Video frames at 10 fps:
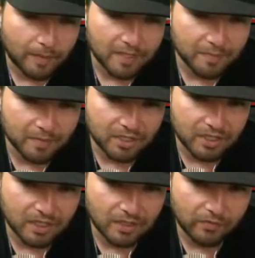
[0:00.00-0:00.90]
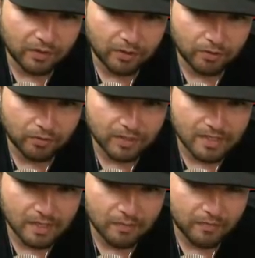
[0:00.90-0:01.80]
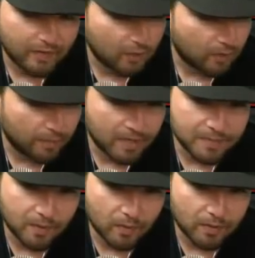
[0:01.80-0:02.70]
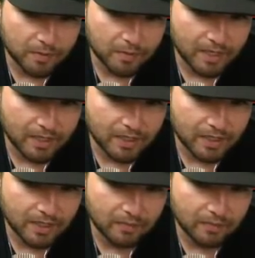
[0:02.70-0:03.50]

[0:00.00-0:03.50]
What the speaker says: been chilly over there in Korea. It's not like we've had great baseball weather. It's been kind of chilly, and we're